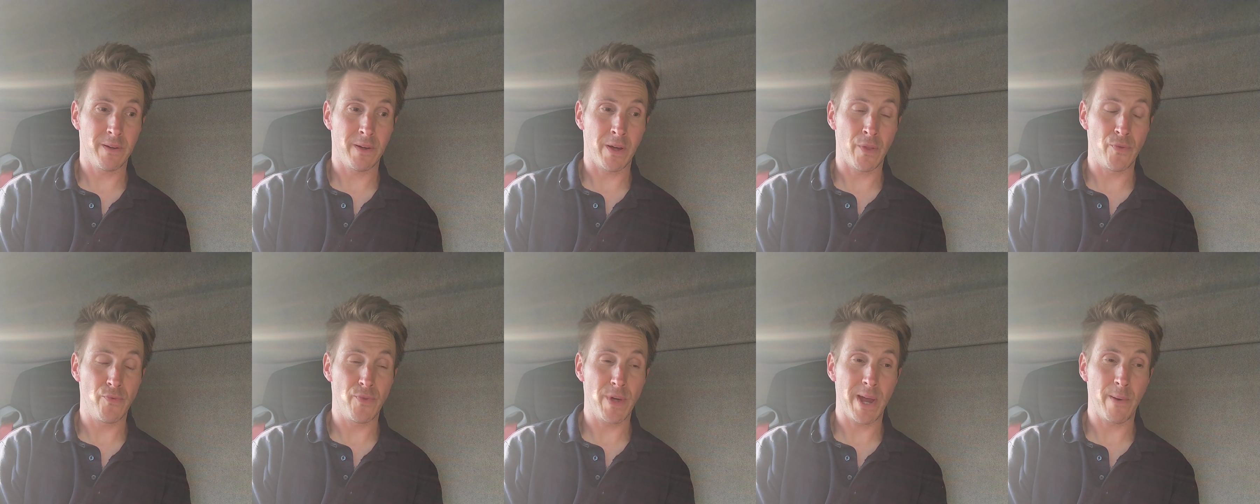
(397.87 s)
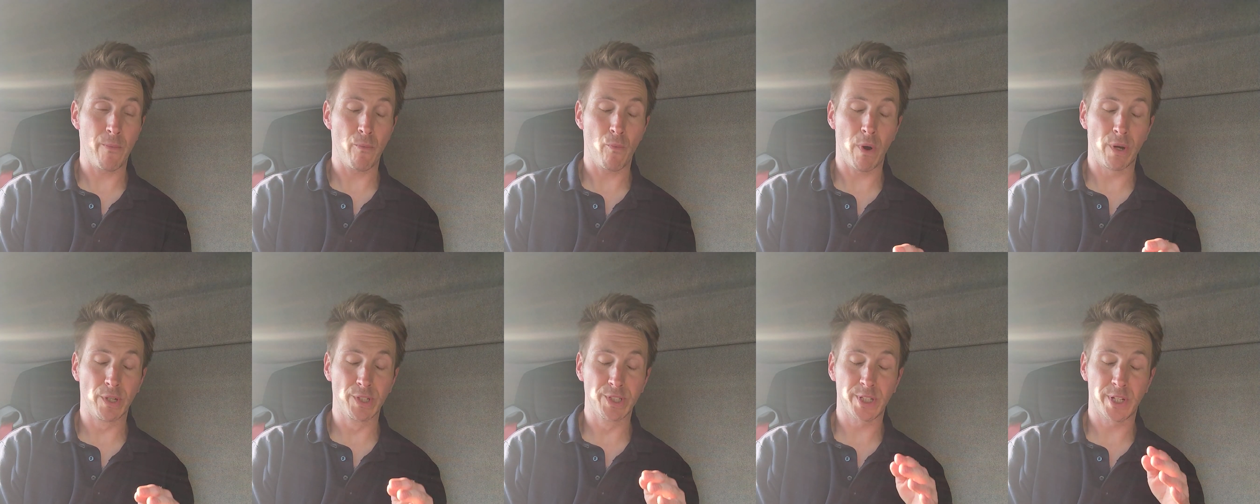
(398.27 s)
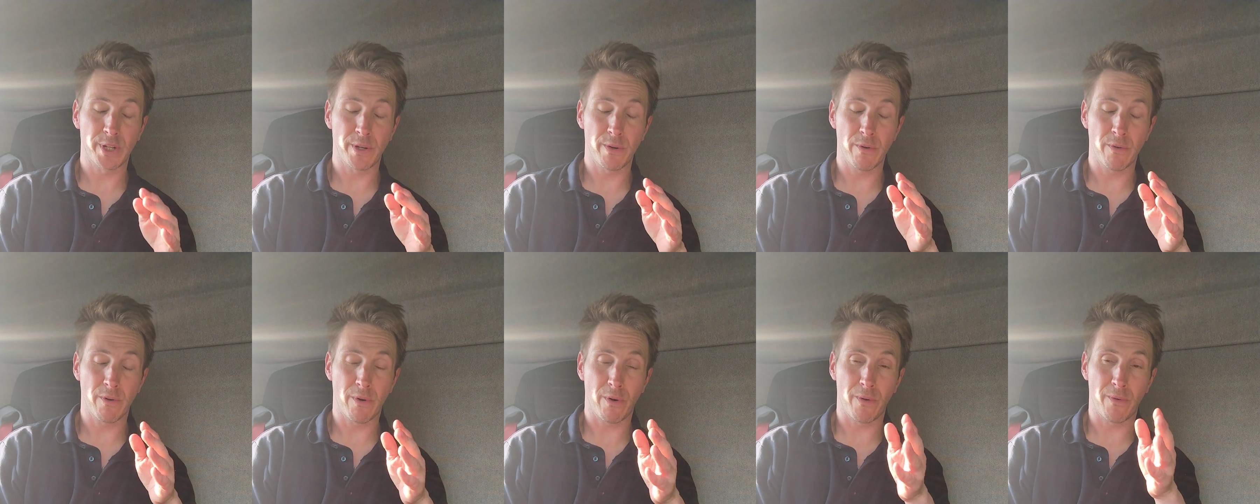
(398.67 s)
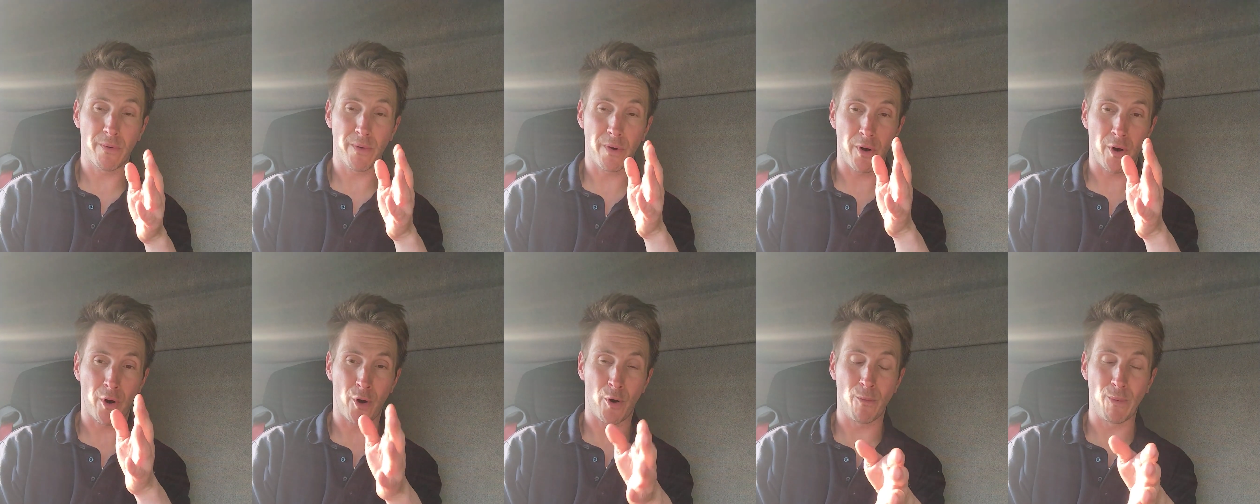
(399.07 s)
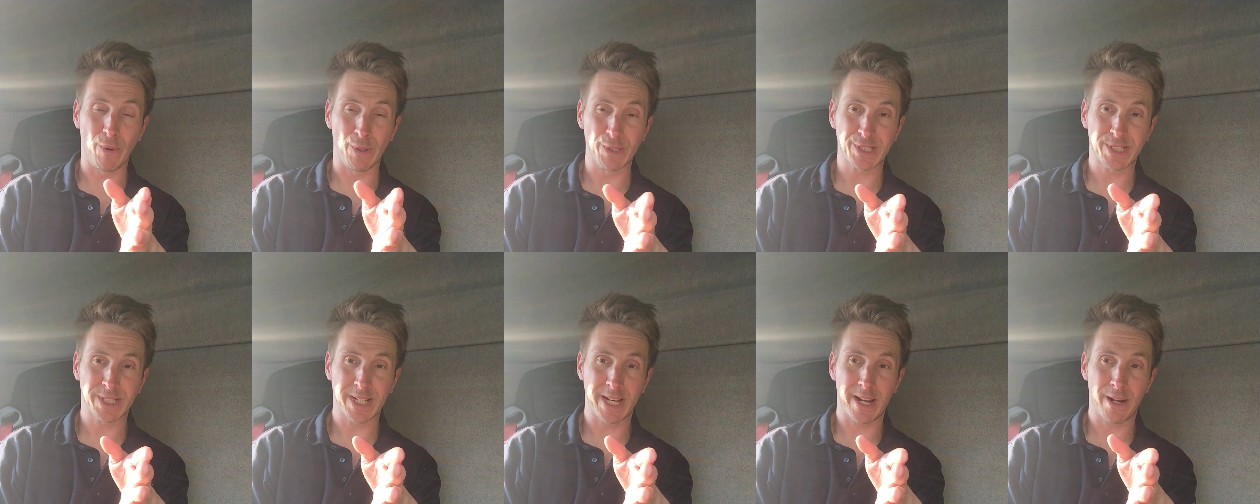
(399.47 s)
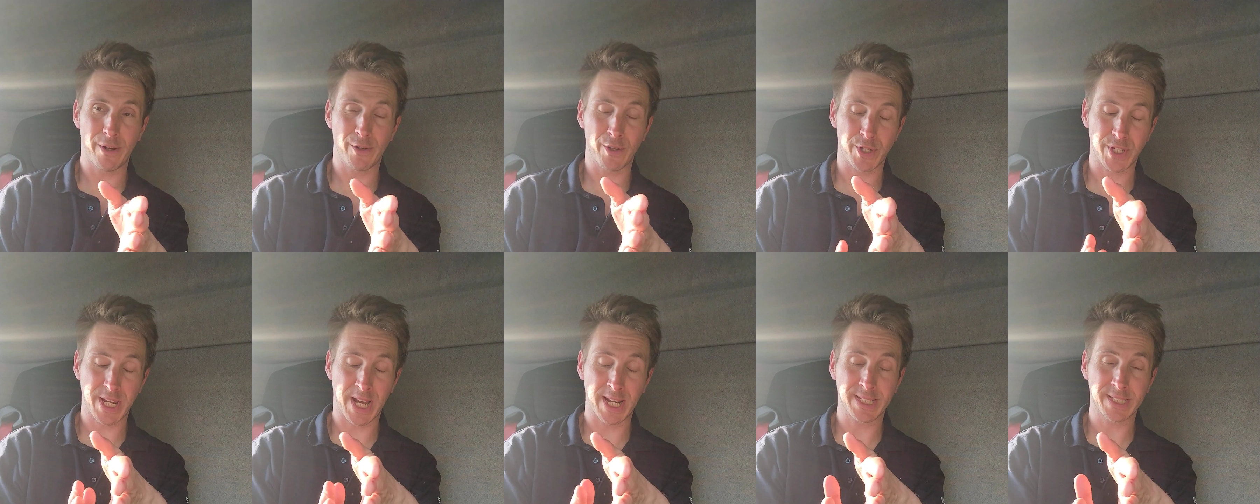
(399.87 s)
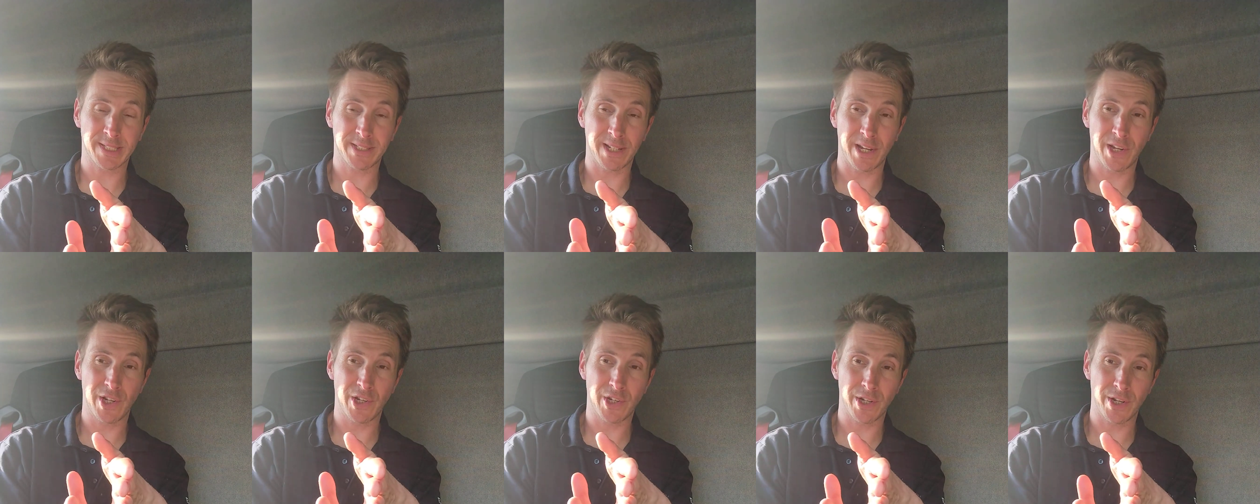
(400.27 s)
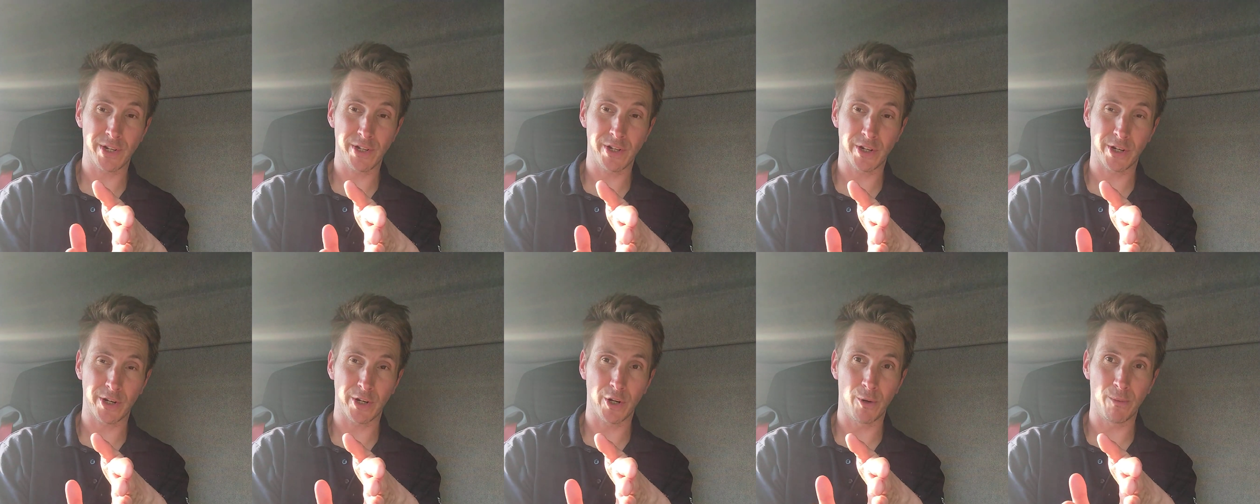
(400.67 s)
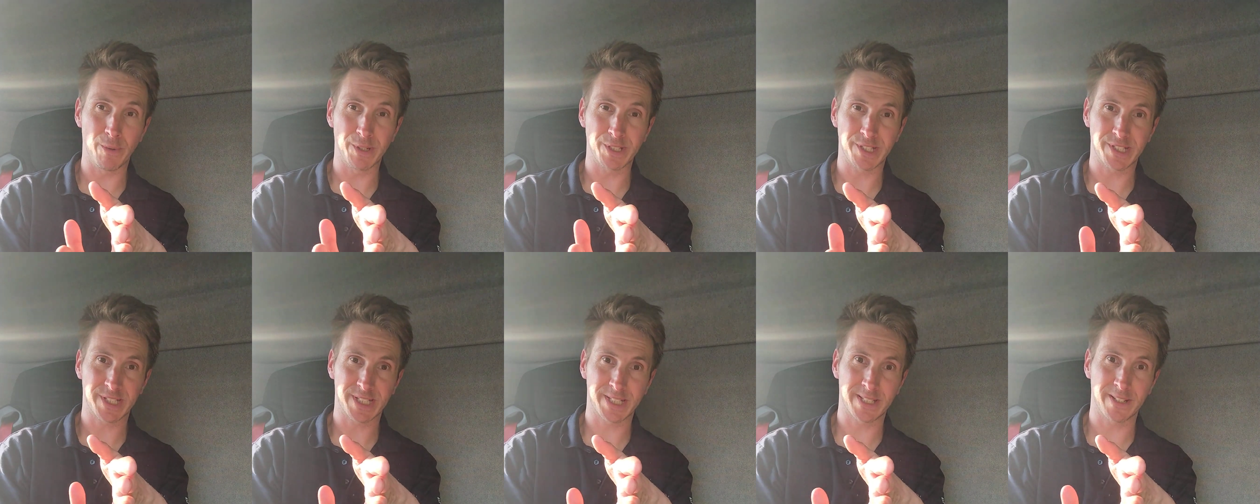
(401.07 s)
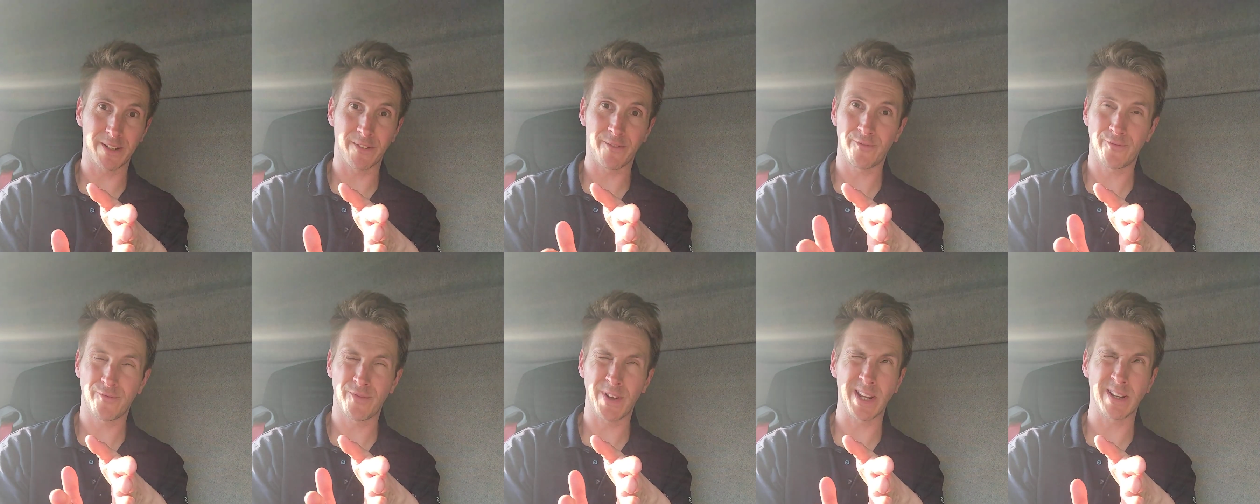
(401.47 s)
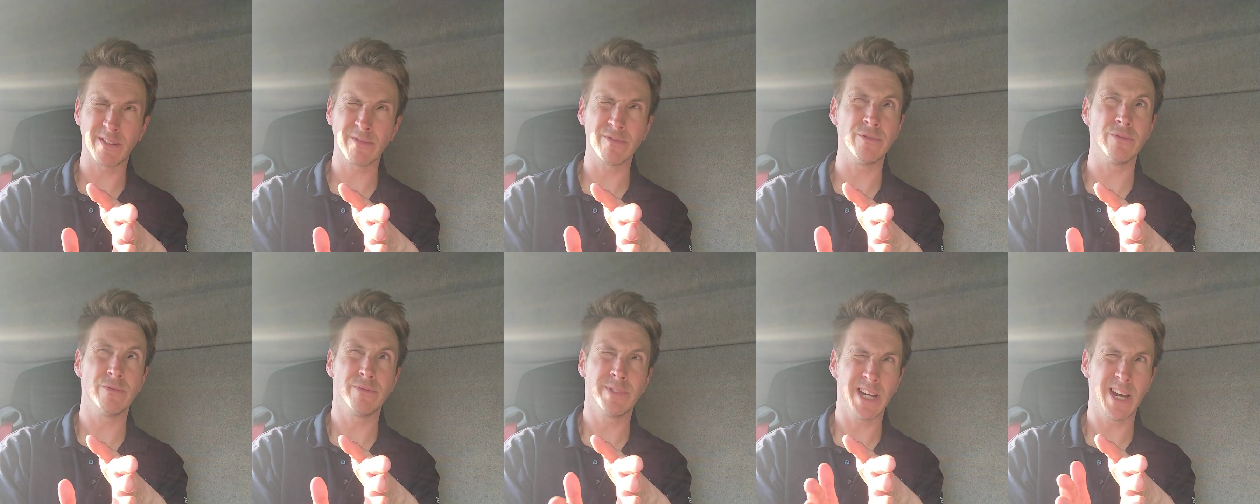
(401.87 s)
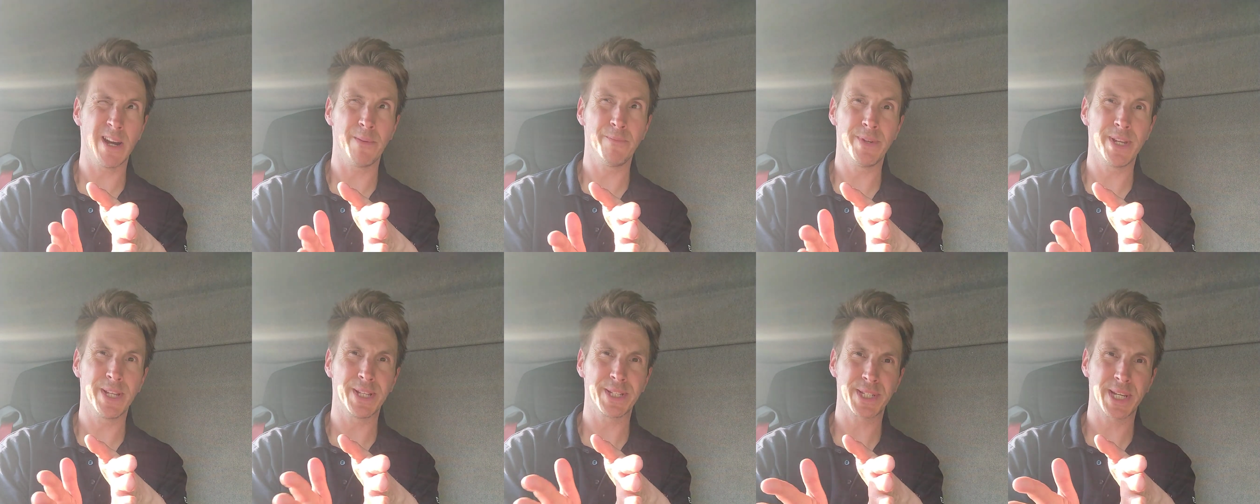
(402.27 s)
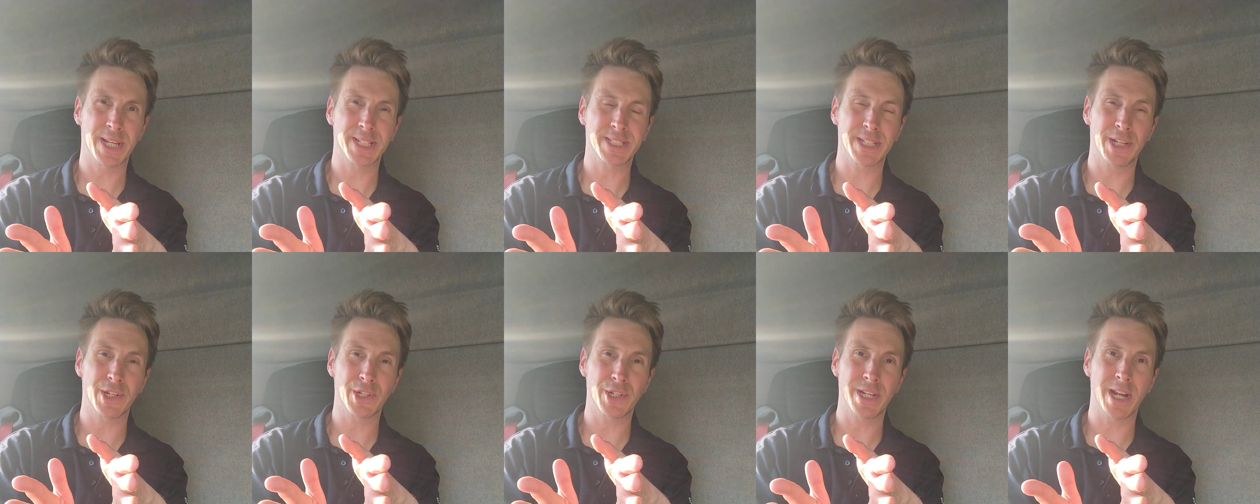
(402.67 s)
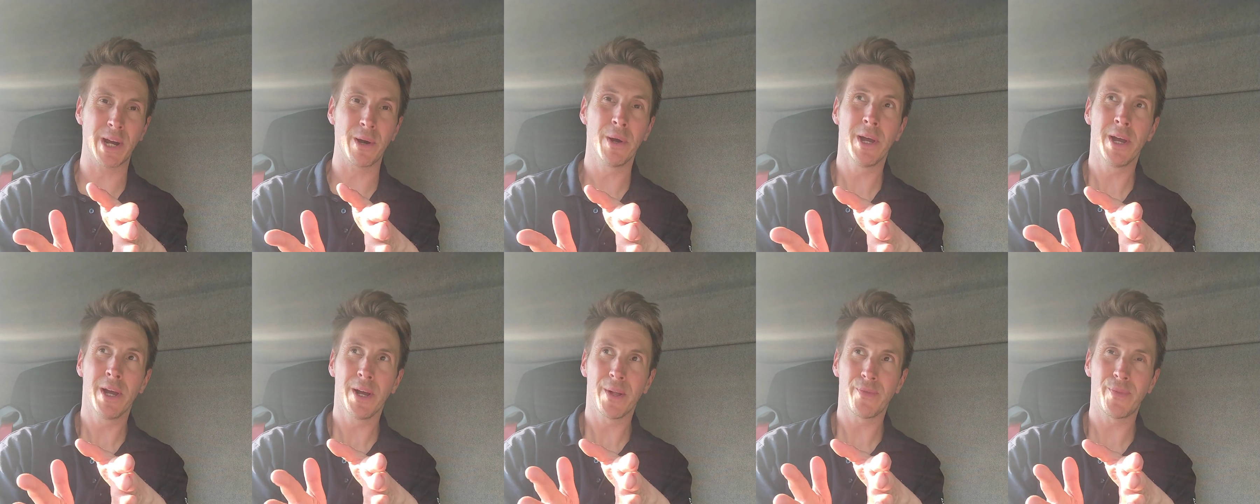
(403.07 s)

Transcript: then once you were almost there at the test station, you can almost think, oh, yeah, I'm near the test station now.